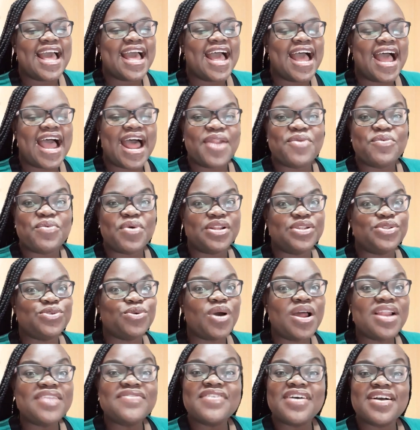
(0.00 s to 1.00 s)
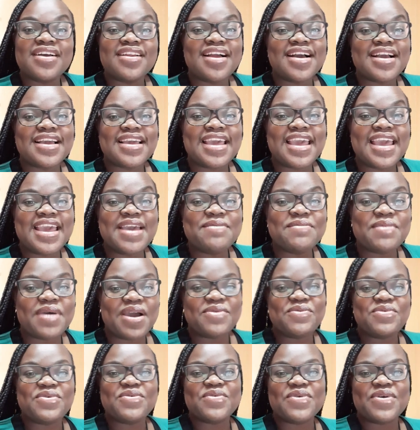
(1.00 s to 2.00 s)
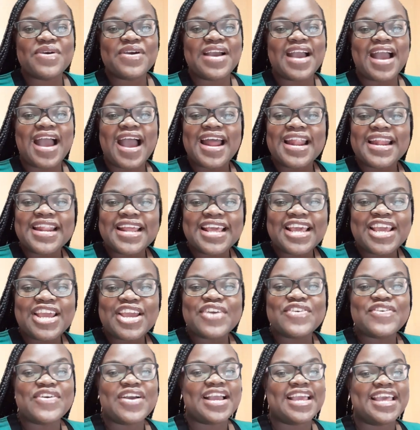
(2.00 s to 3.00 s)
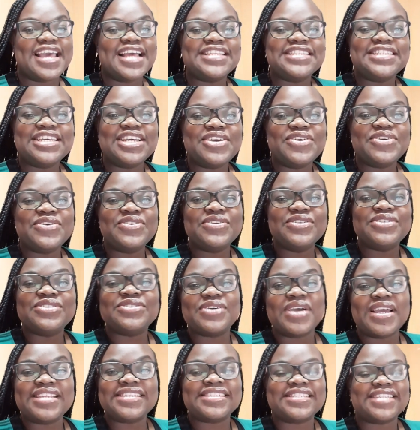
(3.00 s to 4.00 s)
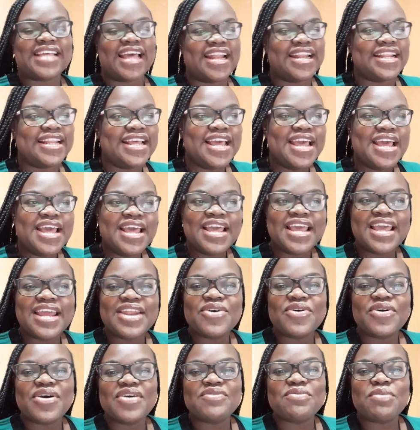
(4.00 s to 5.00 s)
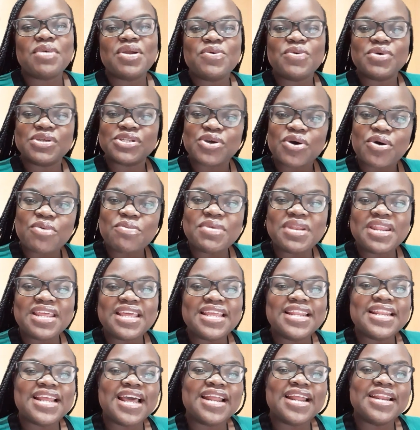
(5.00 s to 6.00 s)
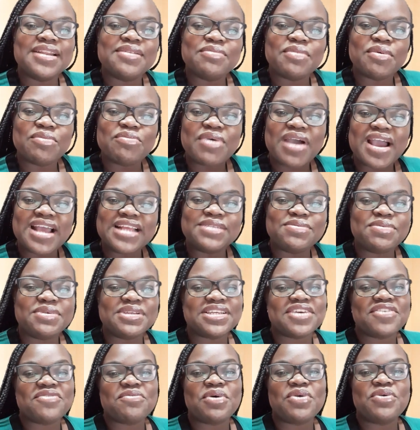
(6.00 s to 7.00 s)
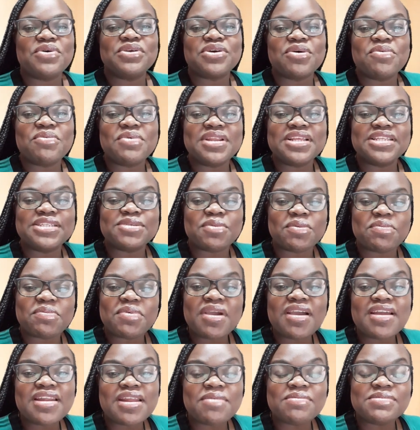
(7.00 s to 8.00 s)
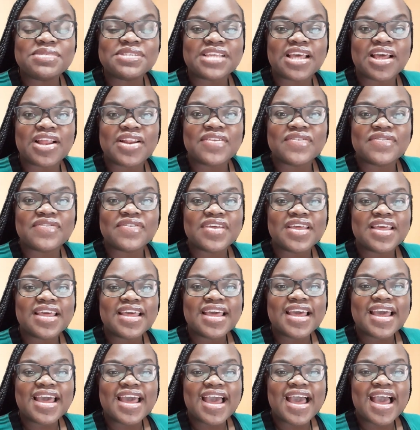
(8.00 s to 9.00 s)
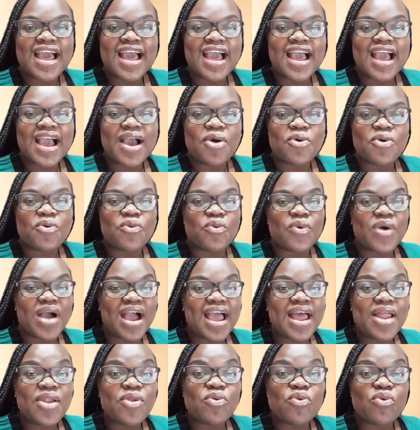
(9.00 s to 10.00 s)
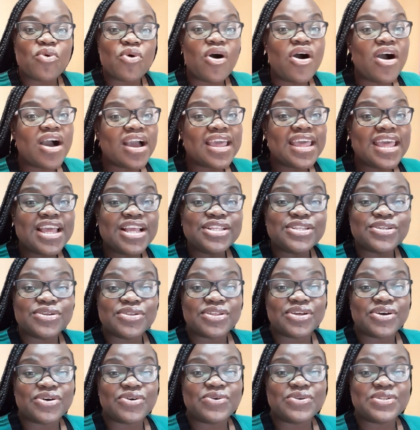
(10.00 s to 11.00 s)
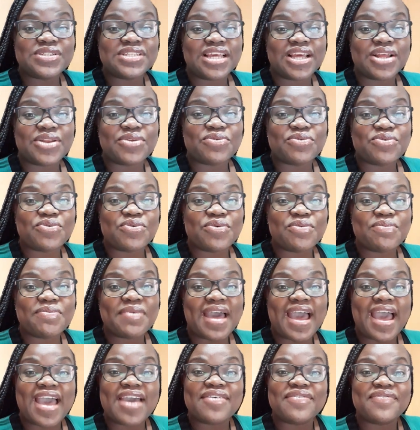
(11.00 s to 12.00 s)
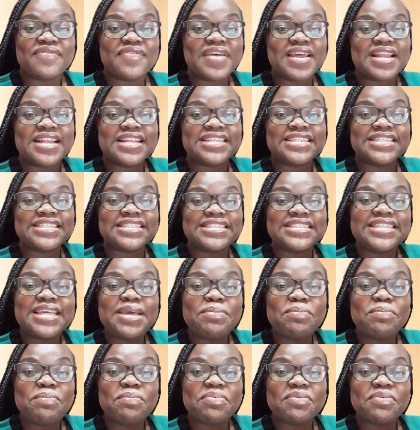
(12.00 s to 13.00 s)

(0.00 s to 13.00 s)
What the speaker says: And when 12 o'clock came and we were at the area getting dressed and, everybody was coming in and my bridesmaids and everybody was coming in to prepare themselves, while walking to the hotel room, I felt tip,